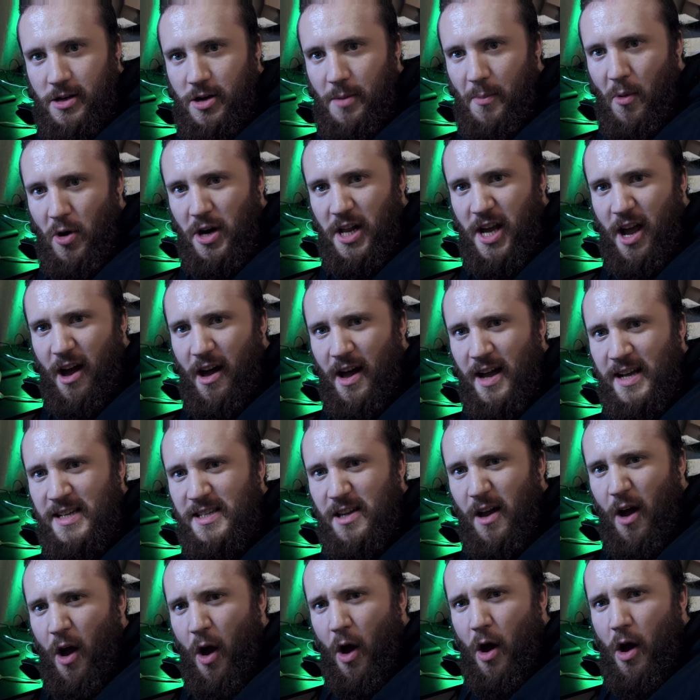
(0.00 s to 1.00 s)
Good morning,
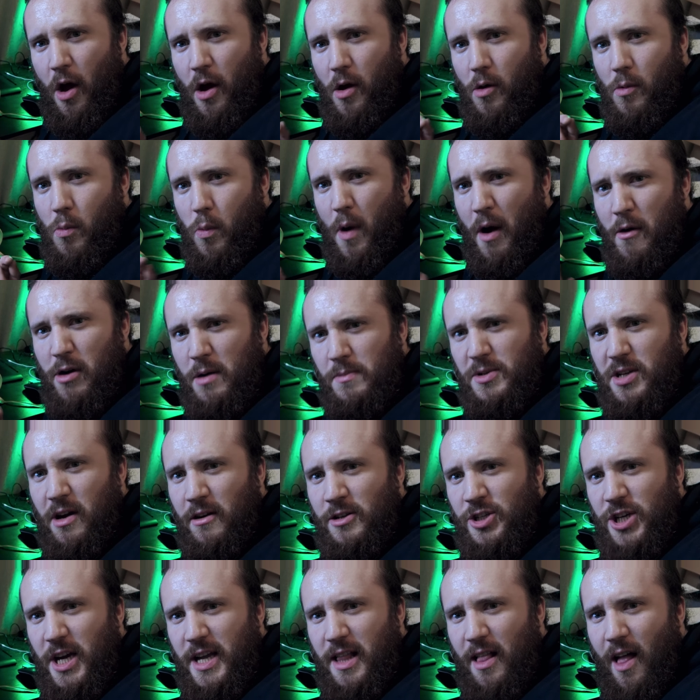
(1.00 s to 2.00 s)
guys. Welcome to
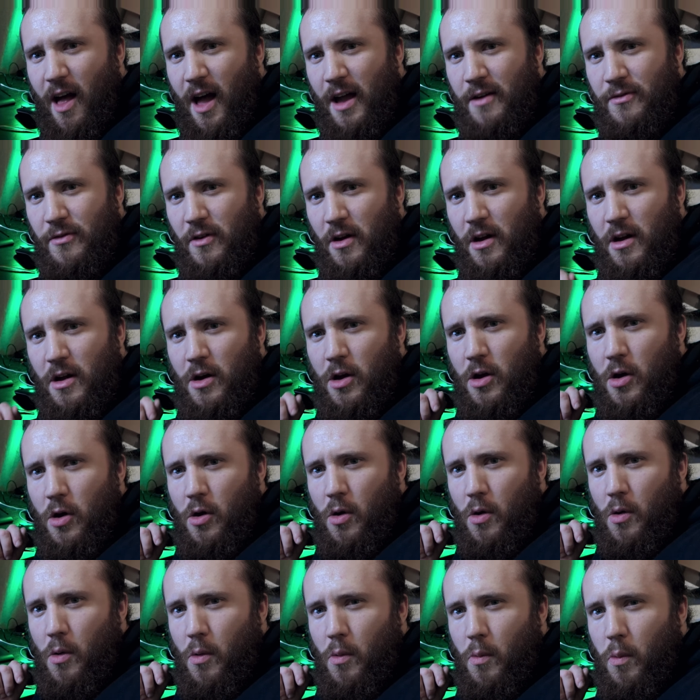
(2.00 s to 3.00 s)
Unchained Life.
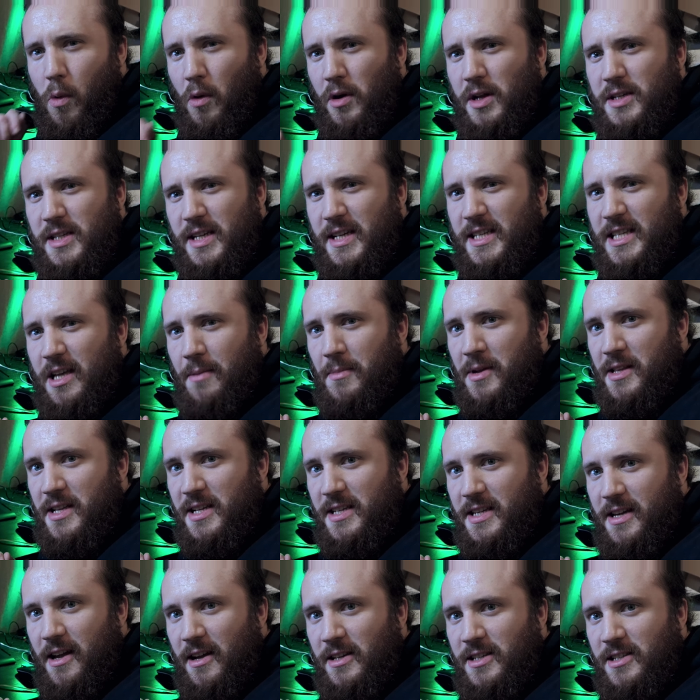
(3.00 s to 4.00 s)
Want to see something
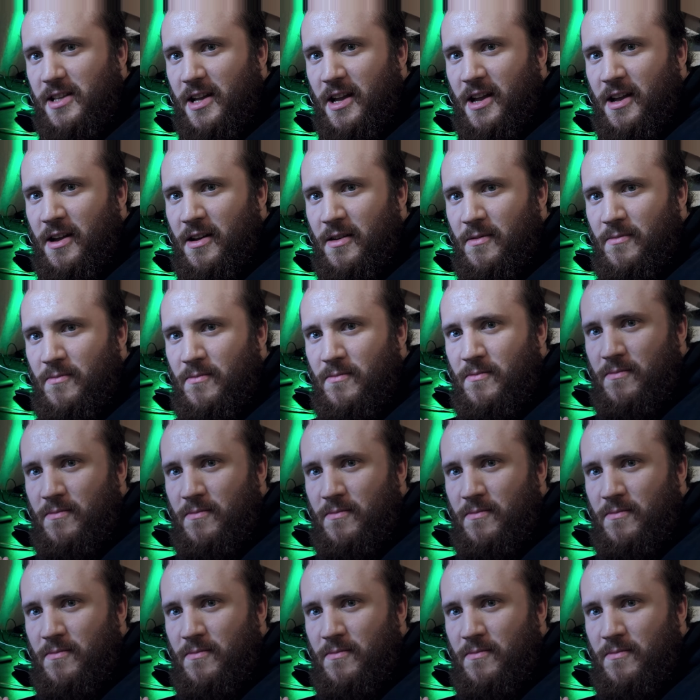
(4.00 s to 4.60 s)
disgusting?